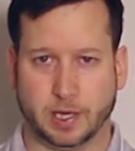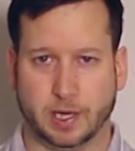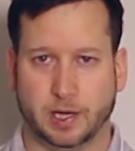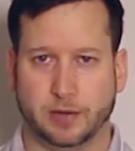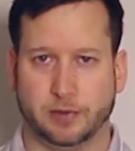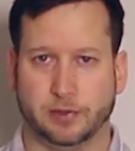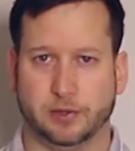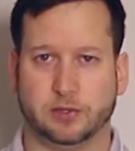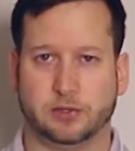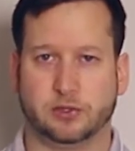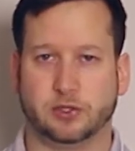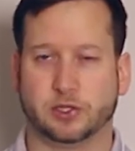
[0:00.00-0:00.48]

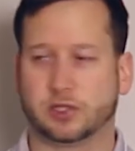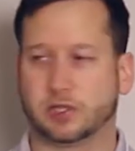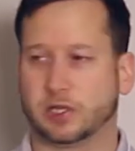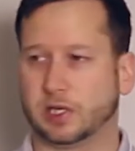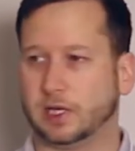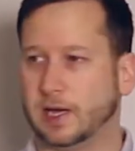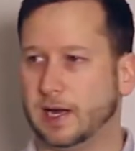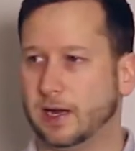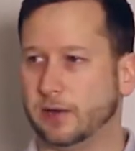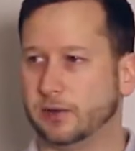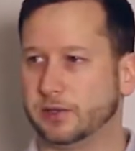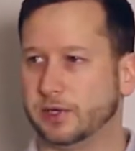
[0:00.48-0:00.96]
This just
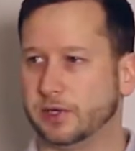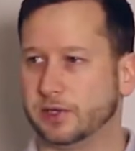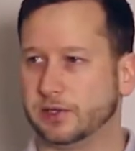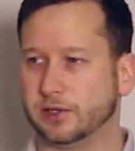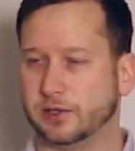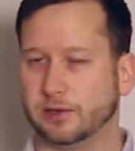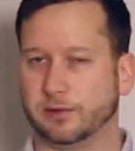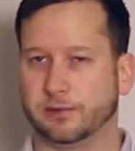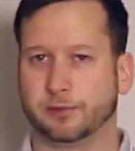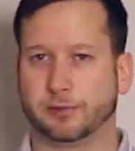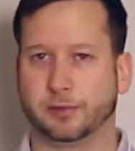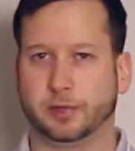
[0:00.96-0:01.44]
allows us
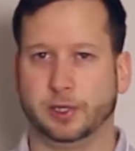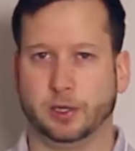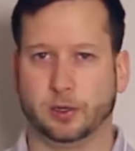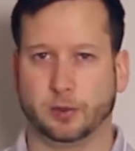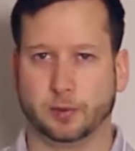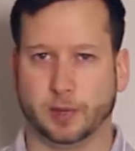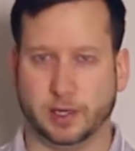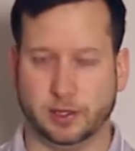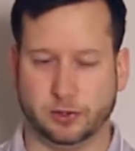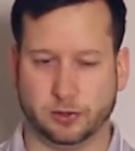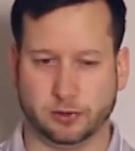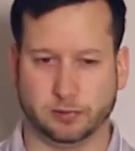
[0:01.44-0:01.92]
a freer
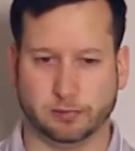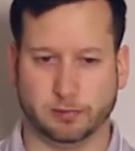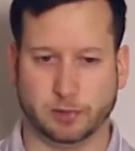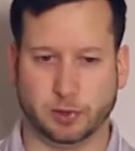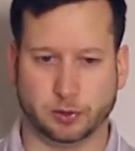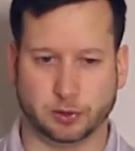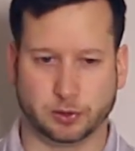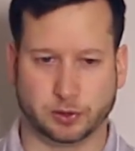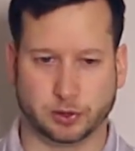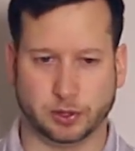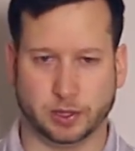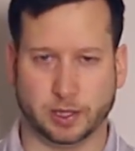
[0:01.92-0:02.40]
range of
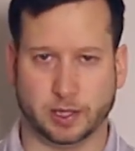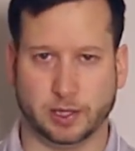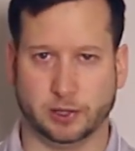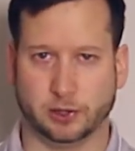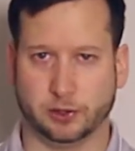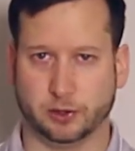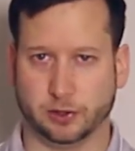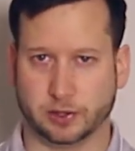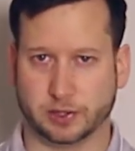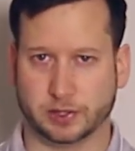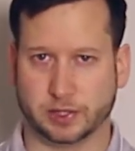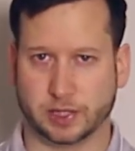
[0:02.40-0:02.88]
motion and a
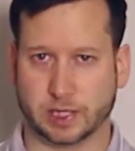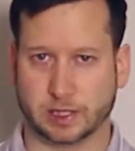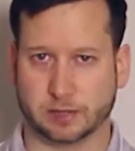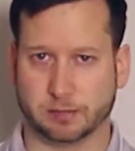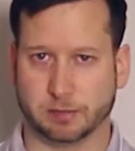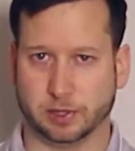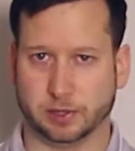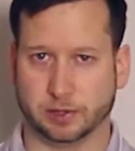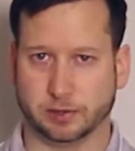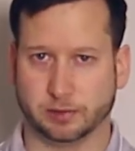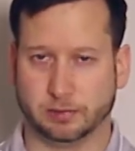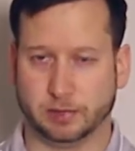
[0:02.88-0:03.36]
good
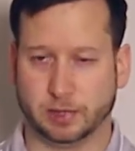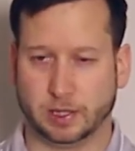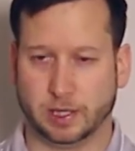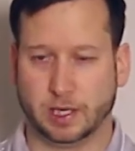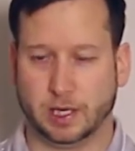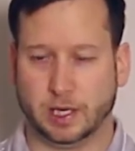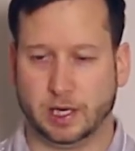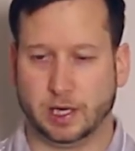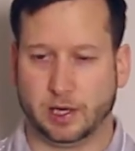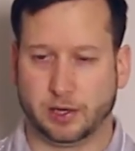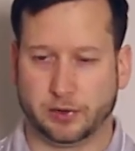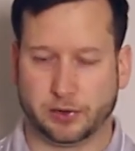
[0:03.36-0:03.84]
assessment.
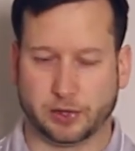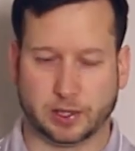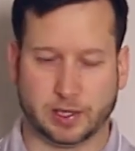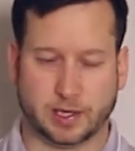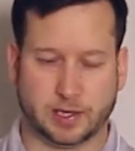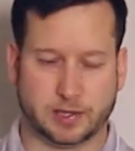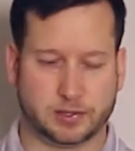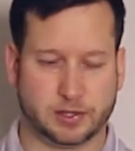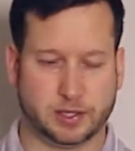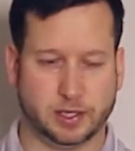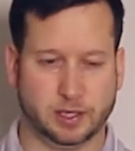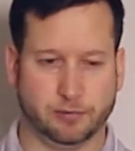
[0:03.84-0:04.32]
The
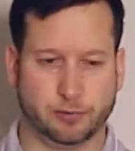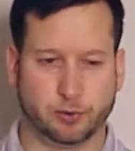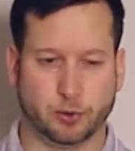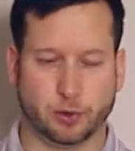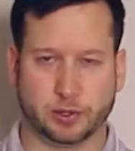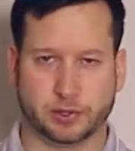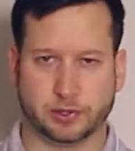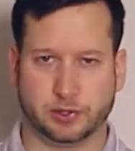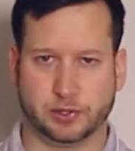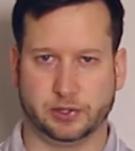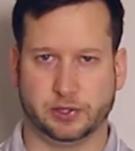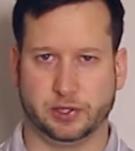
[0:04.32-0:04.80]
last thing, of
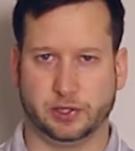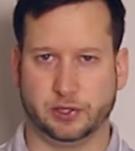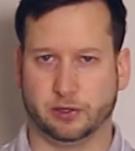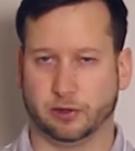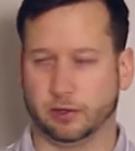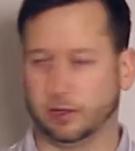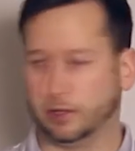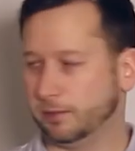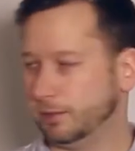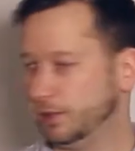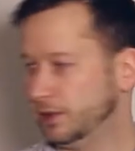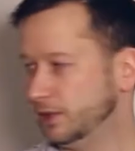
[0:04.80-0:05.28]
course, is that you're
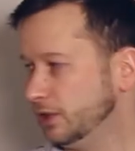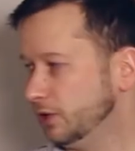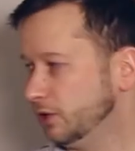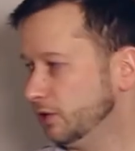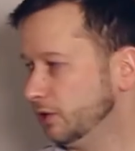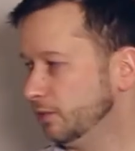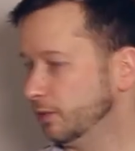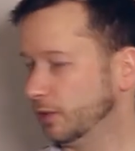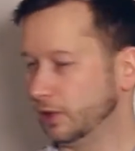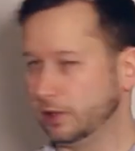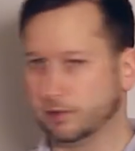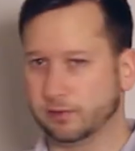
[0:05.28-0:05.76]
in a
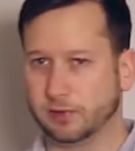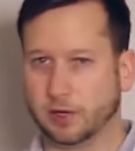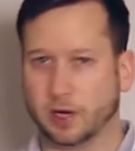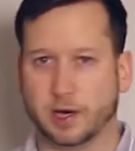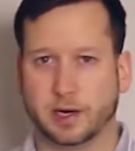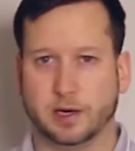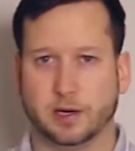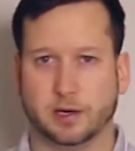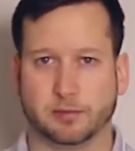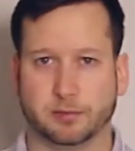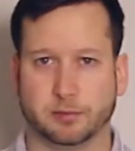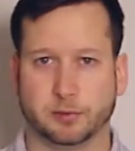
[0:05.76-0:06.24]
position where you've got
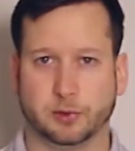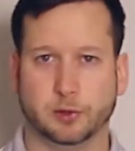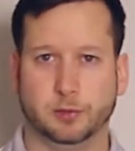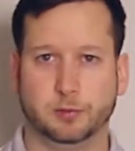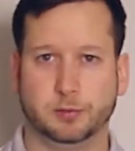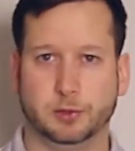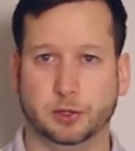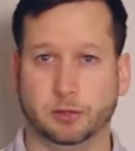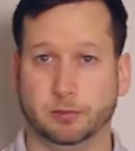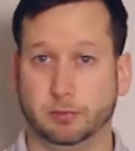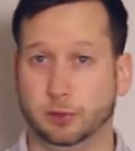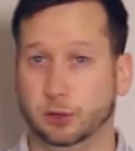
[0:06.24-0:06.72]
enough room
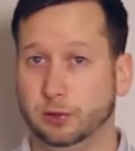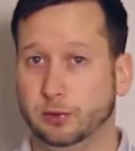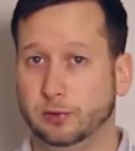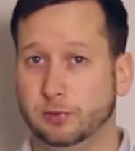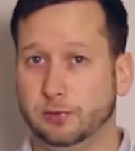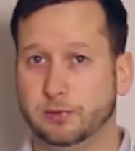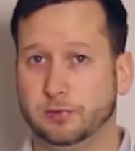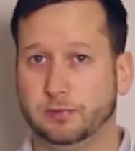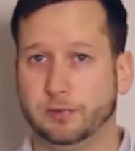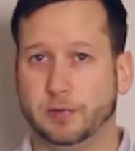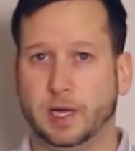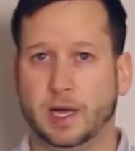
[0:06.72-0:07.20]
to
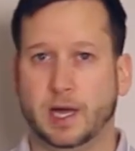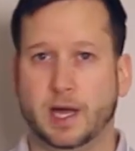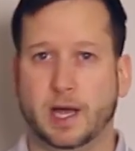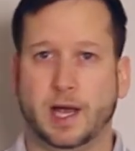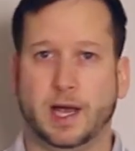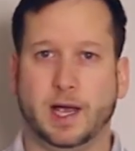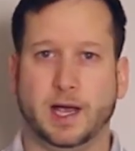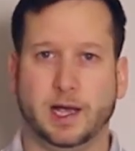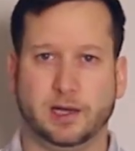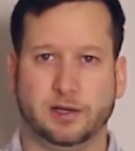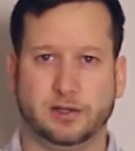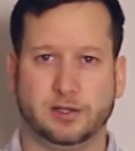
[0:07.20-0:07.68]
move
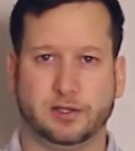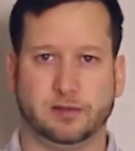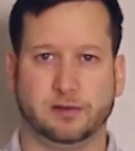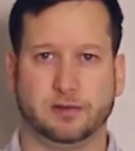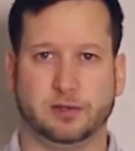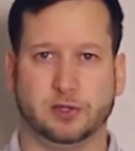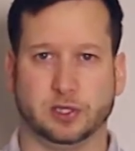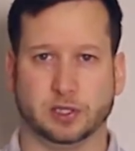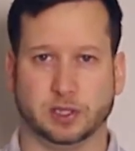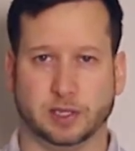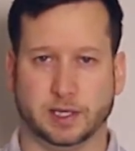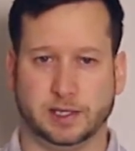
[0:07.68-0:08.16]
and
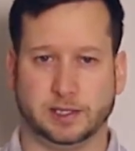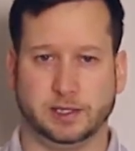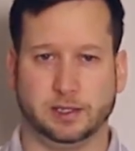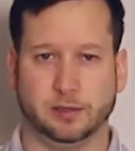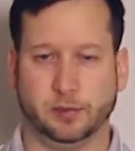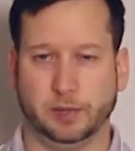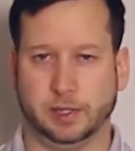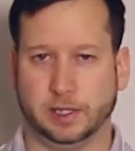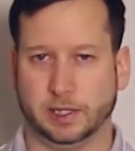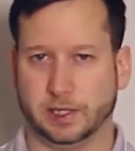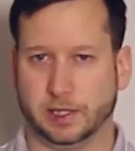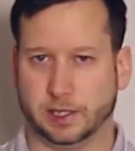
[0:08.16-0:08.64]
sufficient light that
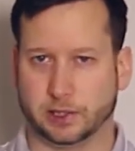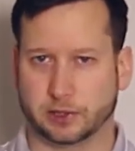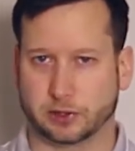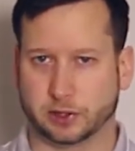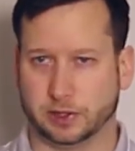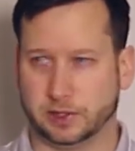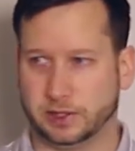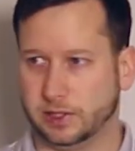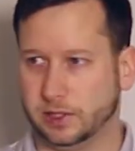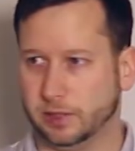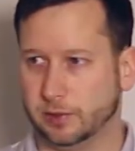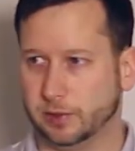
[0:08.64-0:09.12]
we can
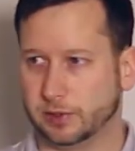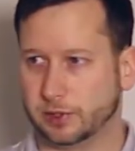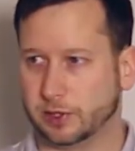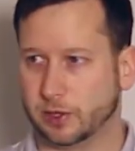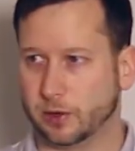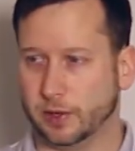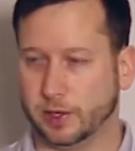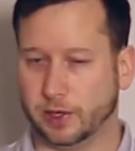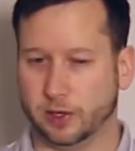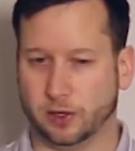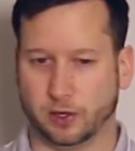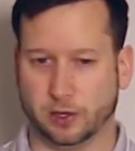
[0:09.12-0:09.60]
actually see what's
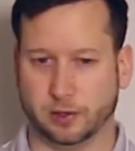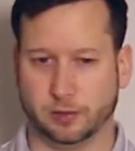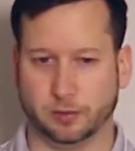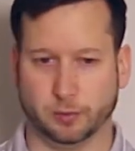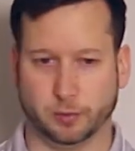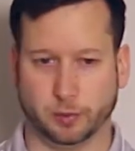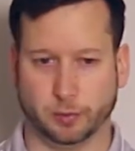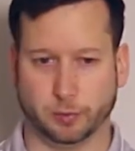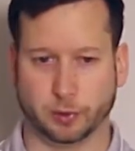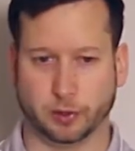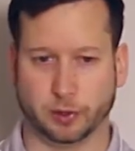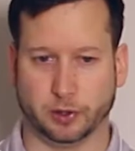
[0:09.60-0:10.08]
going on
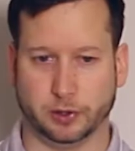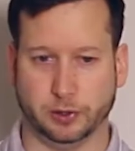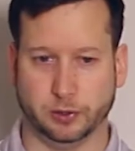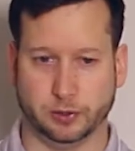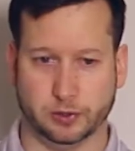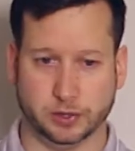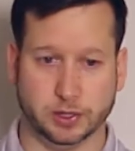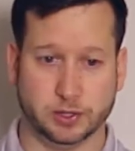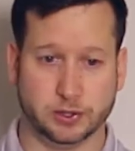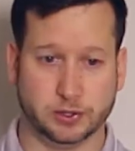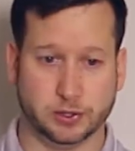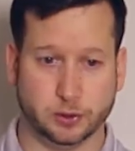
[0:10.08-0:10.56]
when we're
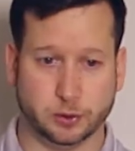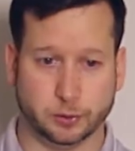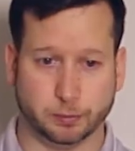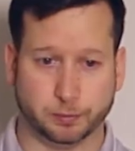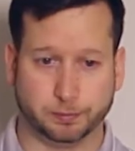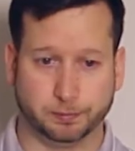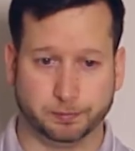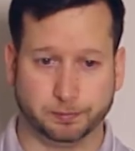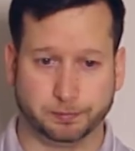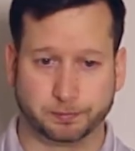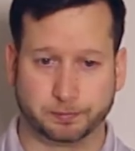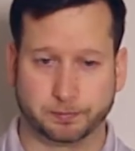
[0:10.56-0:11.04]
using
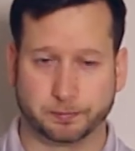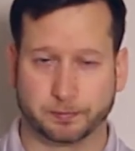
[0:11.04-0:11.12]
Zoom.